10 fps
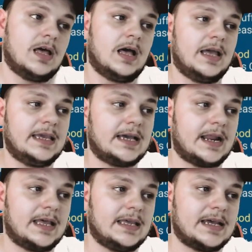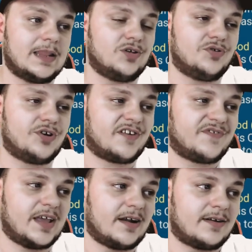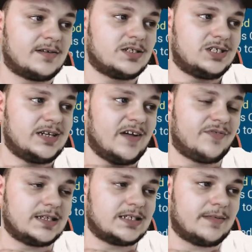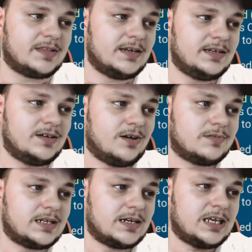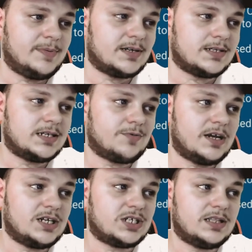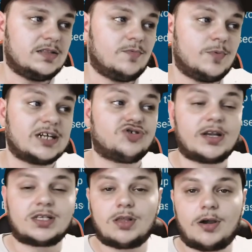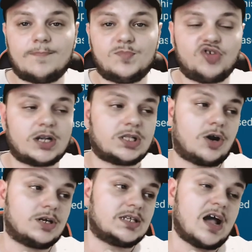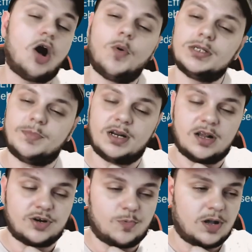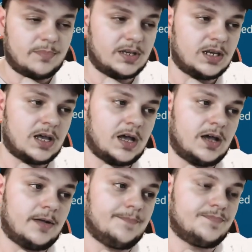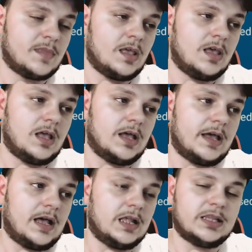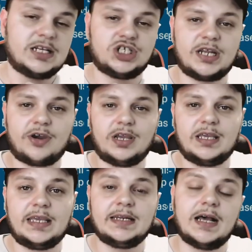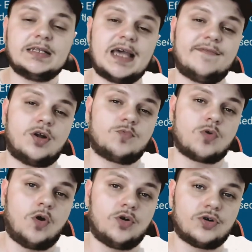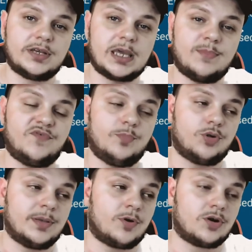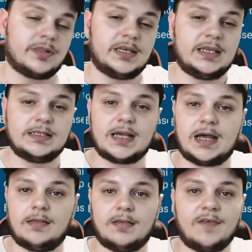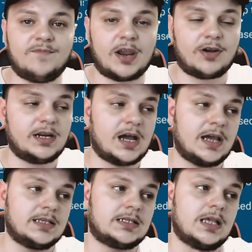he got a little nerf there. Definitely something, to keep in consideration. Then we got Drextar. Drextar has always been an underwhelming legendary. He does have a role early game if you pull him early. He's got a very nice